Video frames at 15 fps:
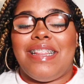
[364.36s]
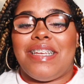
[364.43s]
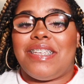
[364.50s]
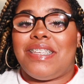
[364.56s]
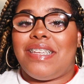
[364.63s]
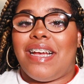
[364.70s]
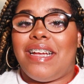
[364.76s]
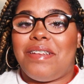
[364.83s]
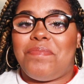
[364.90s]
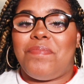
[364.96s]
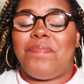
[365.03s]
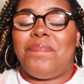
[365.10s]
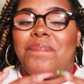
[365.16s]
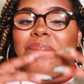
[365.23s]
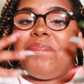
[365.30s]
The
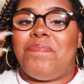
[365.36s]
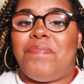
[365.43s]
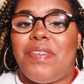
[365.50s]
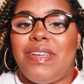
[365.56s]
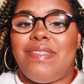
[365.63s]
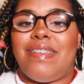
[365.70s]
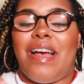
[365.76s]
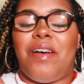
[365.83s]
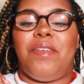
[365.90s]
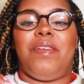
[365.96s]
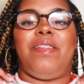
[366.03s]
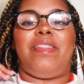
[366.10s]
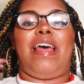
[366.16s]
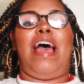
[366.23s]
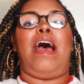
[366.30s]
sun brings
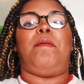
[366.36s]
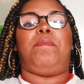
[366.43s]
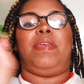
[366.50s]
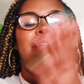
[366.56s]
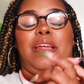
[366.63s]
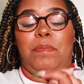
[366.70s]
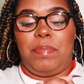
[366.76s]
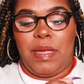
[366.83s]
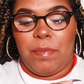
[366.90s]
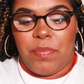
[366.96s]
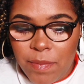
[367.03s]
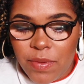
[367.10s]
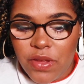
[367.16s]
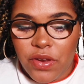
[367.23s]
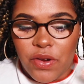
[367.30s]
out the happy in
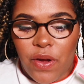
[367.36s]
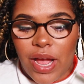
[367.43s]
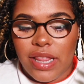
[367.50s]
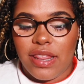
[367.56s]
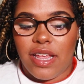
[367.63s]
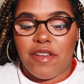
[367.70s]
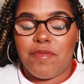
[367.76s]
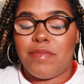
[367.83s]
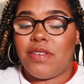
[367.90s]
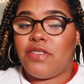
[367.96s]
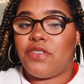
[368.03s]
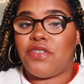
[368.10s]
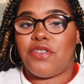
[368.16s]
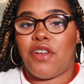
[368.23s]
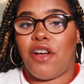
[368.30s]
people. You know, I love
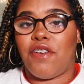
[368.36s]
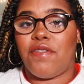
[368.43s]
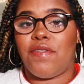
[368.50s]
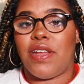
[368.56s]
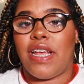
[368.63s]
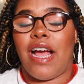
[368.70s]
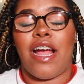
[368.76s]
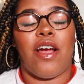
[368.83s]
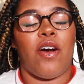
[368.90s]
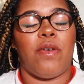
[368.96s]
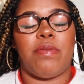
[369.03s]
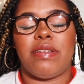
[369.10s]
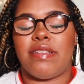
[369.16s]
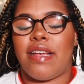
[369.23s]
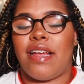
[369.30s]
Mr. Softee. I
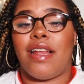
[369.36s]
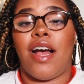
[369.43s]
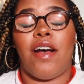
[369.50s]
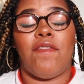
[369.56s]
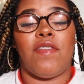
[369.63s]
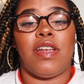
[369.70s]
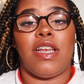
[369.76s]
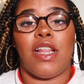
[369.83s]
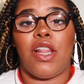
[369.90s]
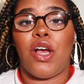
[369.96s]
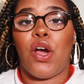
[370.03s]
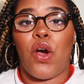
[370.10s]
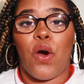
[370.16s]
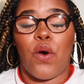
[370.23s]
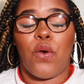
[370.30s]
always get a vanilla
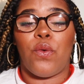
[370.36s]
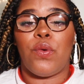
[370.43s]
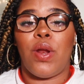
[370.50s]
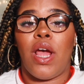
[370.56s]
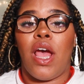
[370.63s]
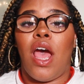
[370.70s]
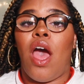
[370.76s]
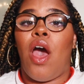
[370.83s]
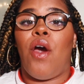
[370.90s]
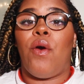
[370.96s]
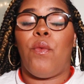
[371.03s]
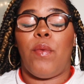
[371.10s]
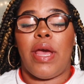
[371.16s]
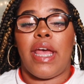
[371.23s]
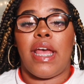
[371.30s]
cone
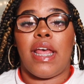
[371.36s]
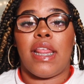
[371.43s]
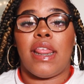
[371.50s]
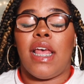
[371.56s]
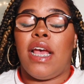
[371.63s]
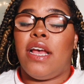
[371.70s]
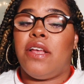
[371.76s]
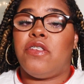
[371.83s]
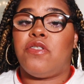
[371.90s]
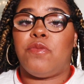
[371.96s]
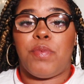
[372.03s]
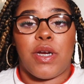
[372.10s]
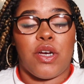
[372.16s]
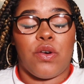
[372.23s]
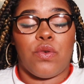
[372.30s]
with
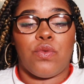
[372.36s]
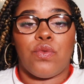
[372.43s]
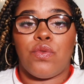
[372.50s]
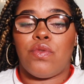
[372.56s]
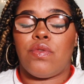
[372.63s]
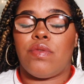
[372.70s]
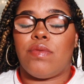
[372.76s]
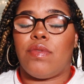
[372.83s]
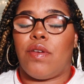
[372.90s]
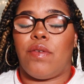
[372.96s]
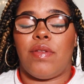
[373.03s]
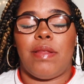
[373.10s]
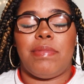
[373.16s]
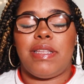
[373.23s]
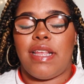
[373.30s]
sprinkles.
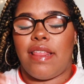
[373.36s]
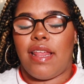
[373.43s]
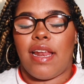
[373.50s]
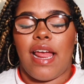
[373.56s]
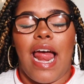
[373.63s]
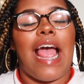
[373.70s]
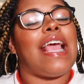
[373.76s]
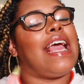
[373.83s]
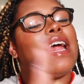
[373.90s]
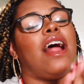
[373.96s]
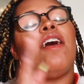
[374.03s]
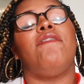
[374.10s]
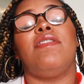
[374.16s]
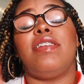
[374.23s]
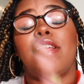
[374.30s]
No, let me say that again. I get
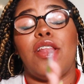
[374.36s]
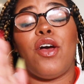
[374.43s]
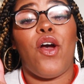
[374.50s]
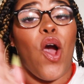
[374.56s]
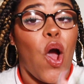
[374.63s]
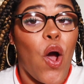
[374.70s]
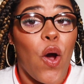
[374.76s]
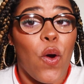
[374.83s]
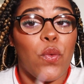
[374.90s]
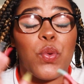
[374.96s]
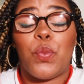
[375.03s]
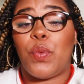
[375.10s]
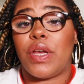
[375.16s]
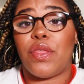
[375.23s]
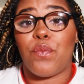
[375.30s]
a vanilla
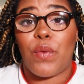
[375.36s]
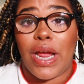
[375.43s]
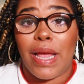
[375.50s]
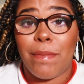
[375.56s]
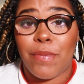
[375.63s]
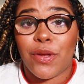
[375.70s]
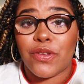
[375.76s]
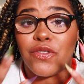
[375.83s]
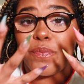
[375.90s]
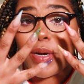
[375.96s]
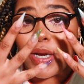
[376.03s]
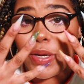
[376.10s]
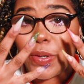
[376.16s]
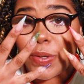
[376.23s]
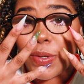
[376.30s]
cone with rainbow
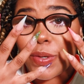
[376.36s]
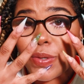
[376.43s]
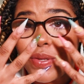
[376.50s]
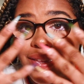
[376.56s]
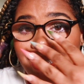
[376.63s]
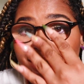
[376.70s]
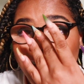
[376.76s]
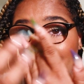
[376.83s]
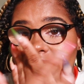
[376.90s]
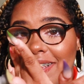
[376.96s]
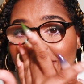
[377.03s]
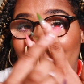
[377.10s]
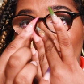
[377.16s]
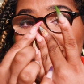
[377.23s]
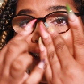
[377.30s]
sprinkles. You
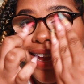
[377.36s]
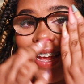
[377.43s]
see?